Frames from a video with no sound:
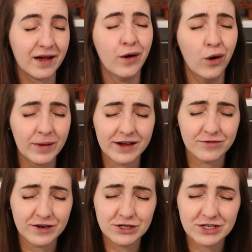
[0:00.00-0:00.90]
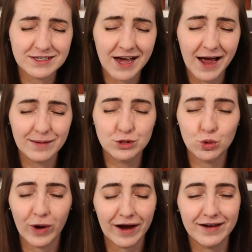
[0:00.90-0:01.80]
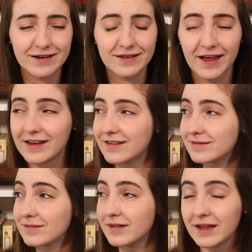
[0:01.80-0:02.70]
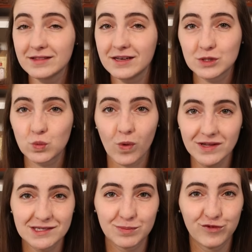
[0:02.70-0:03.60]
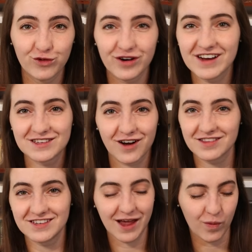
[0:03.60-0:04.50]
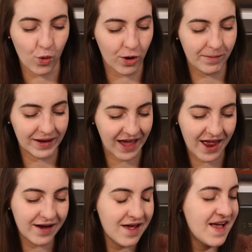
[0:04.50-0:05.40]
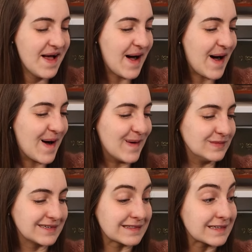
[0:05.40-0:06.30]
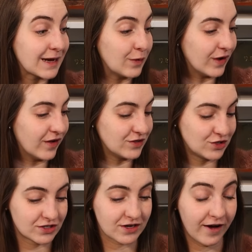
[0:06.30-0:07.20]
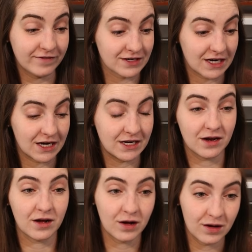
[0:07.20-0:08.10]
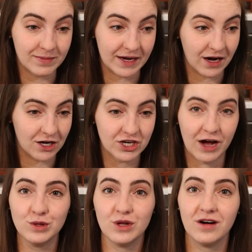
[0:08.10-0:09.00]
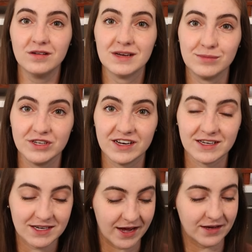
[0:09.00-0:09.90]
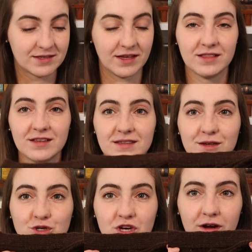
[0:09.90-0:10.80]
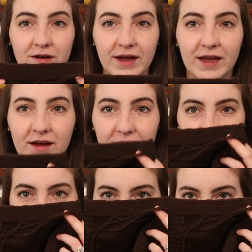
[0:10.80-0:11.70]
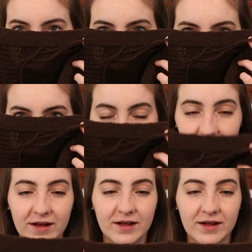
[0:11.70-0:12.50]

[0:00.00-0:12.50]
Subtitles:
I hope I can finish it in time to wear it, like, at least once before it starts to get warm again. And I think I will. I forgot, oh my gosh, how long double knitting takes. Like, this little chunk right here, I don't know if you can see that.